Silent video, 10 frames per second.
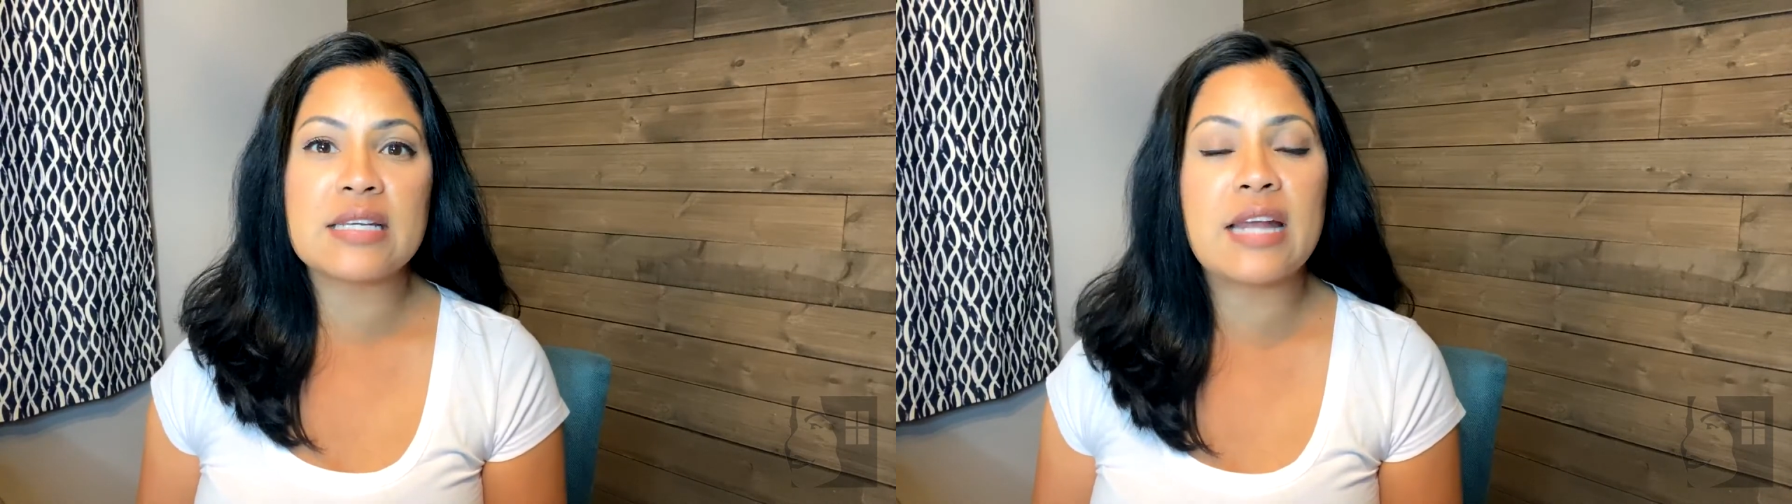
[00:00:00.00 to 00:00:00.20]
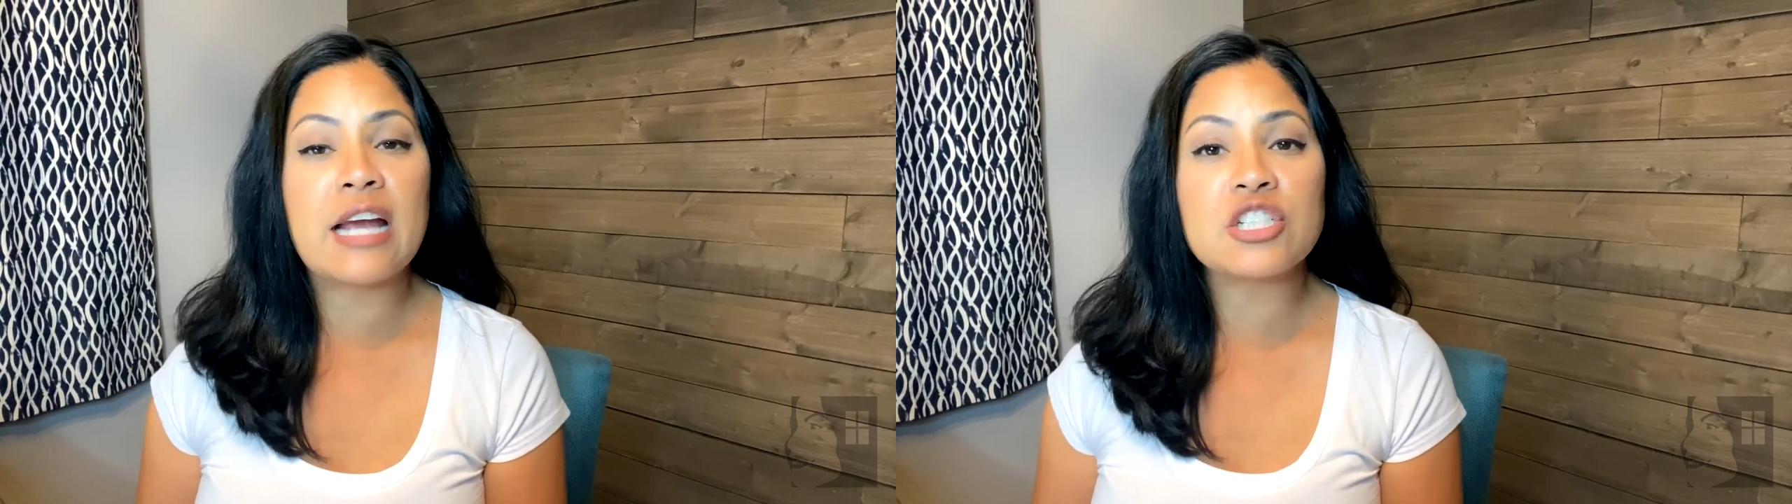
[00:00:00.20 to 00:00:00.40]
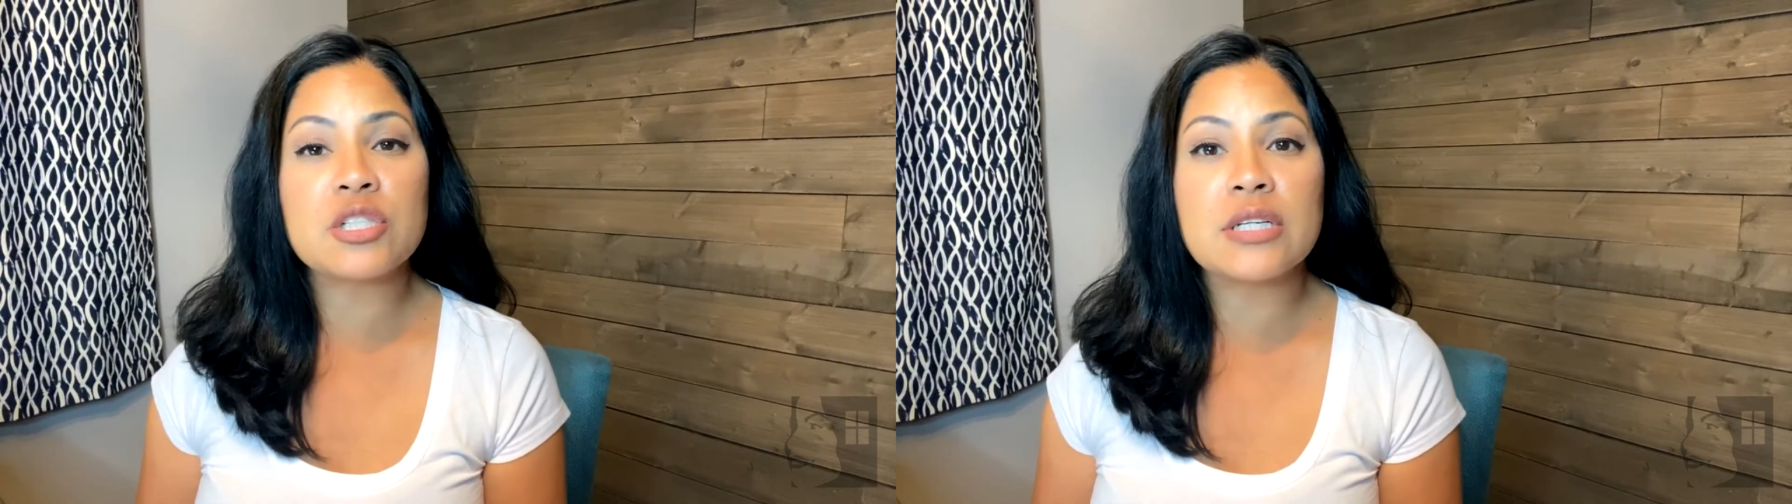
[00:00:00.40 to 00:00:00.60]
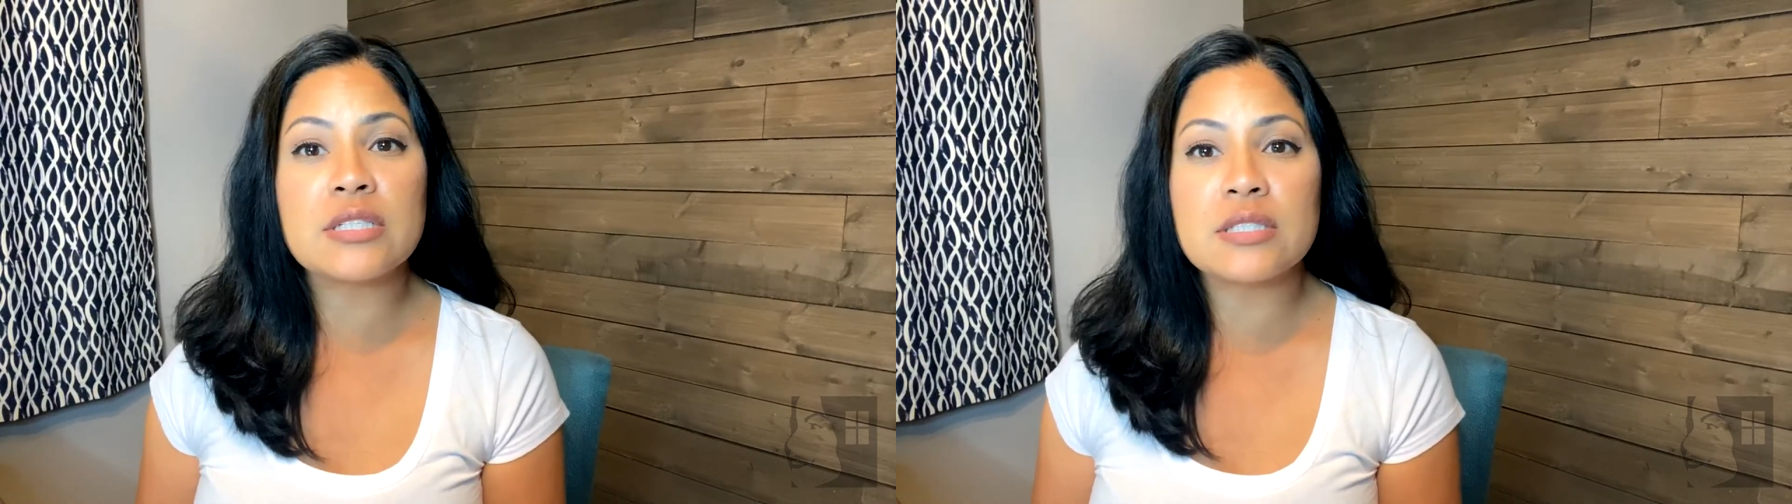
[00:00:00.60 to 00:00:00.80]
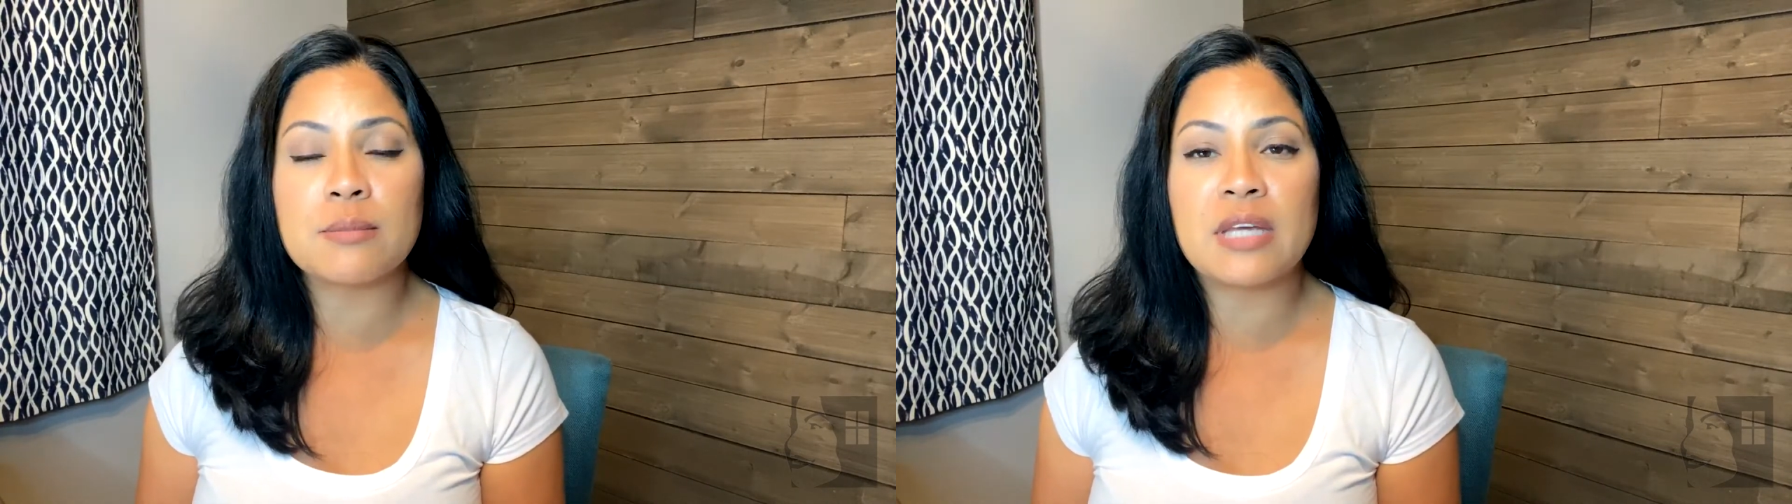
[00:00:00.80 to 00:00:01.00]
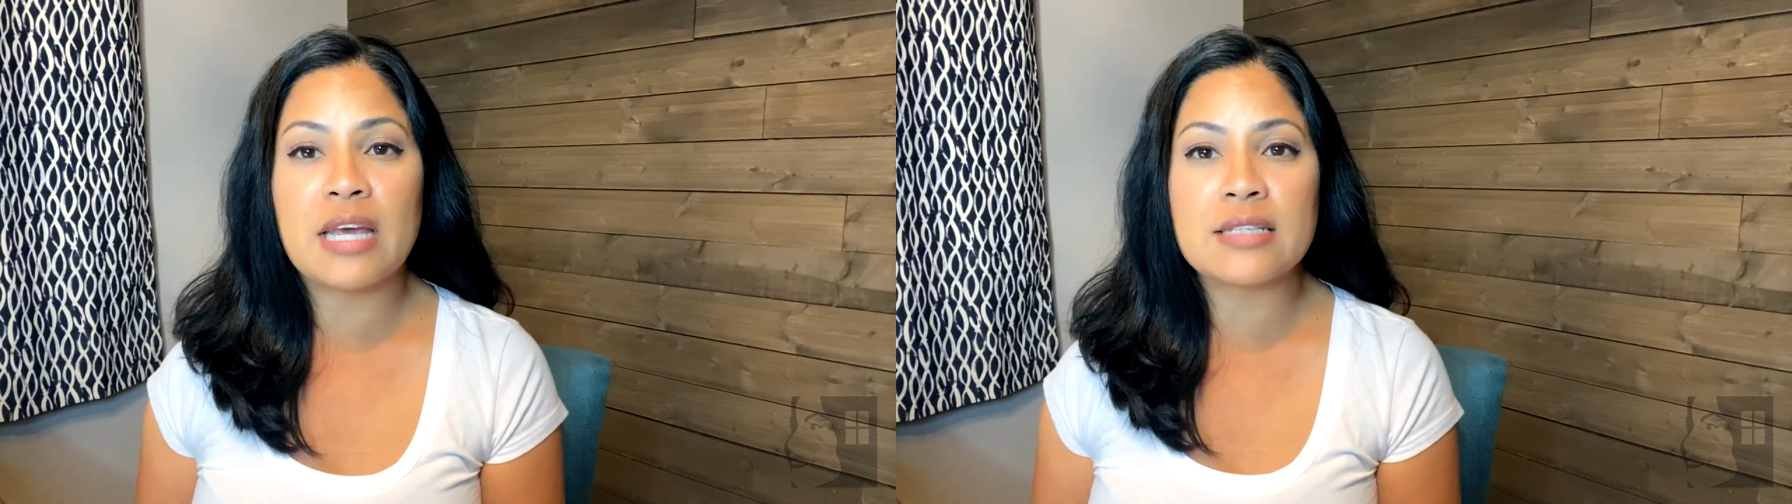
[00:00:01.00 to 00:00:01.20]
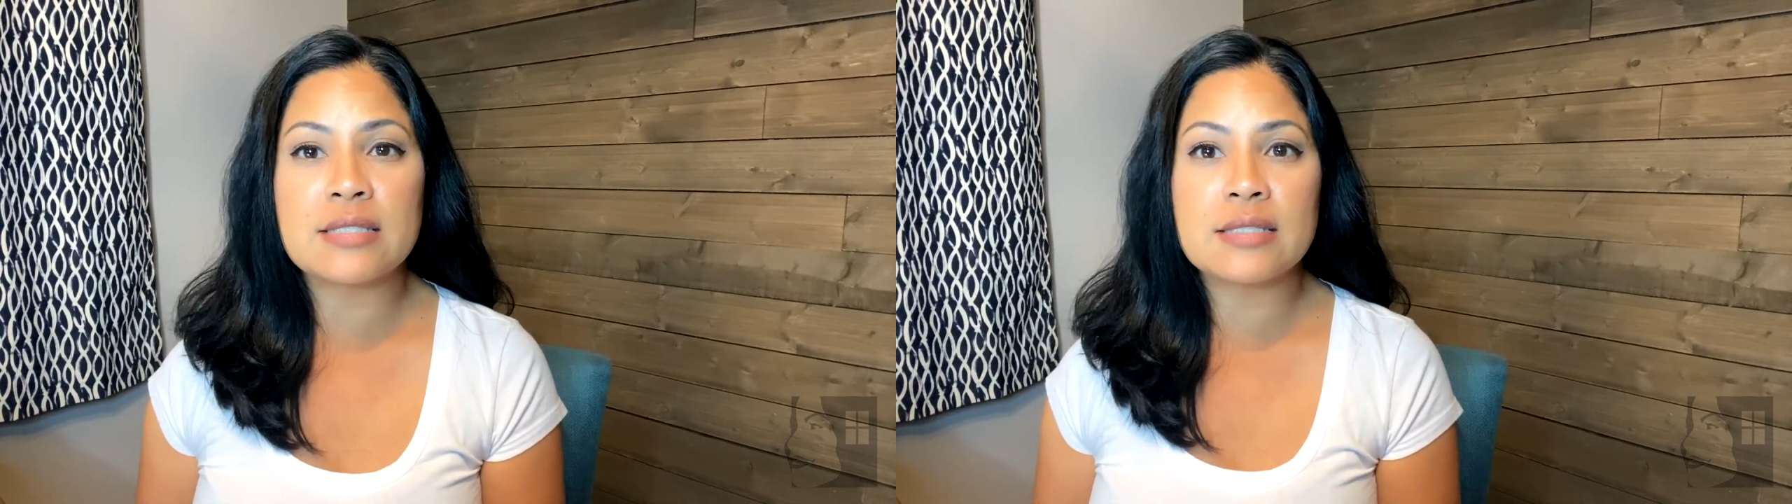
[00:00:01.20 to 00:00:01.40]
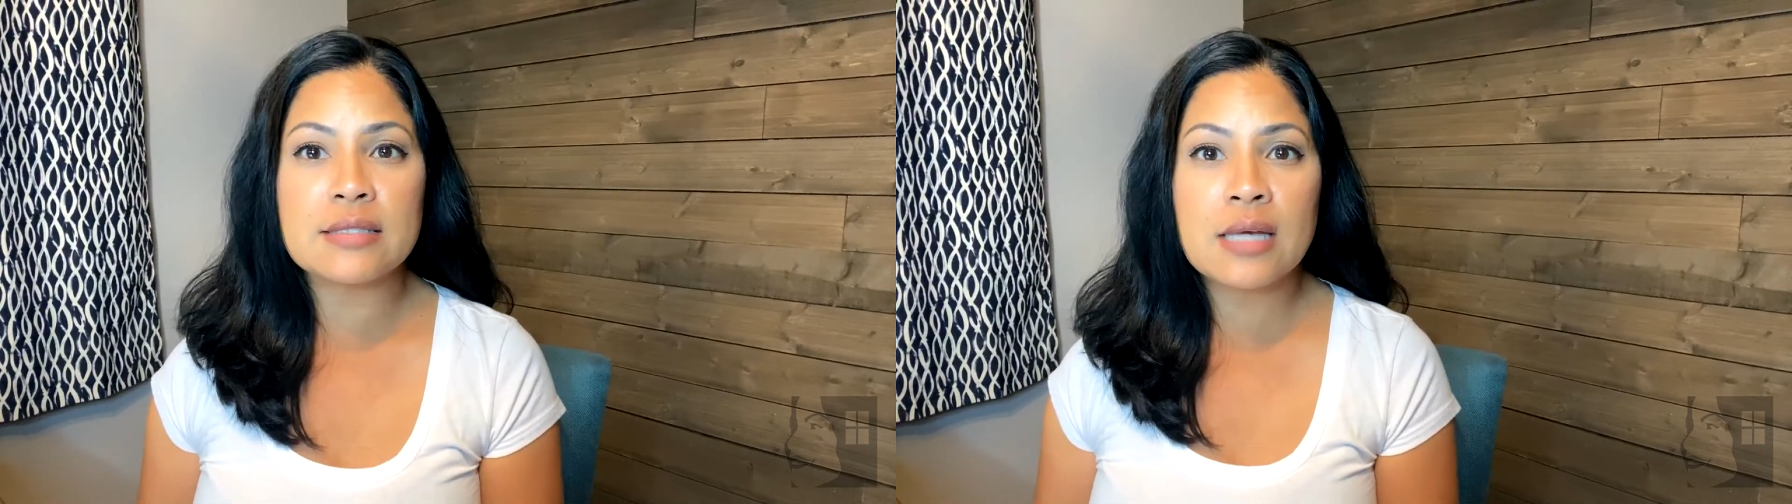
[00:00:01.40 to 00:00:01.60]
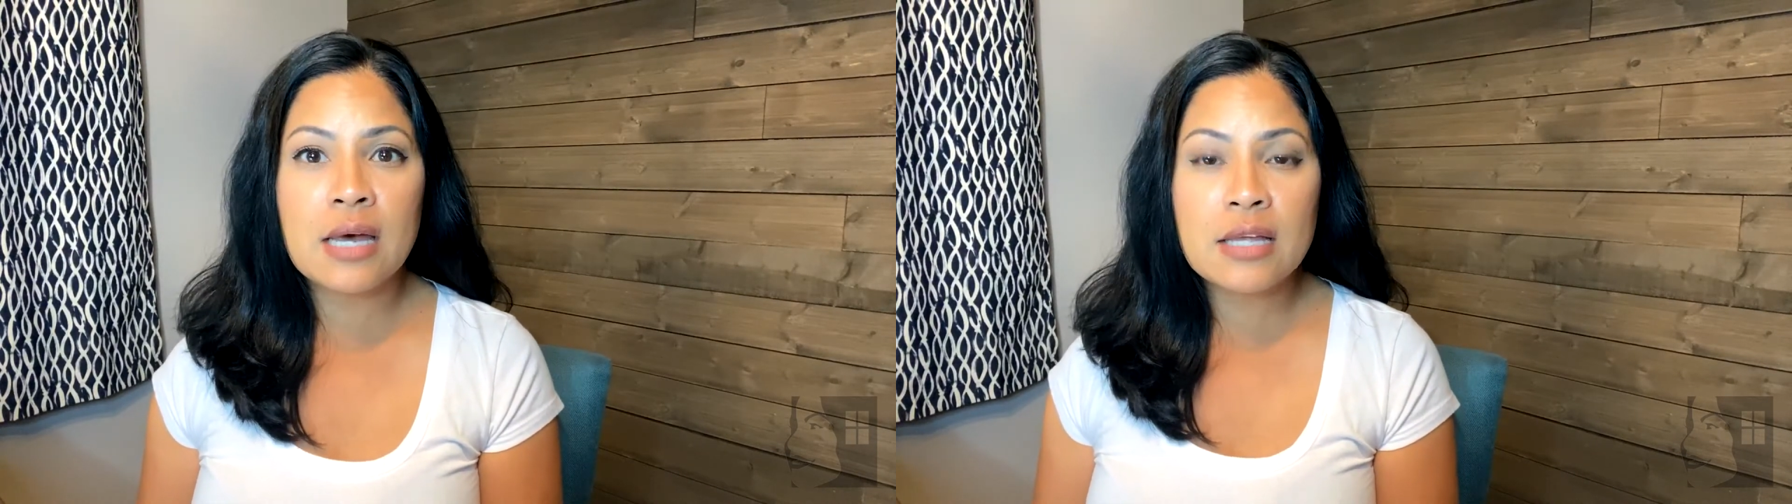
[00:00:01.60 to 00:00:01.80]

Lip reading: and actually in some cases,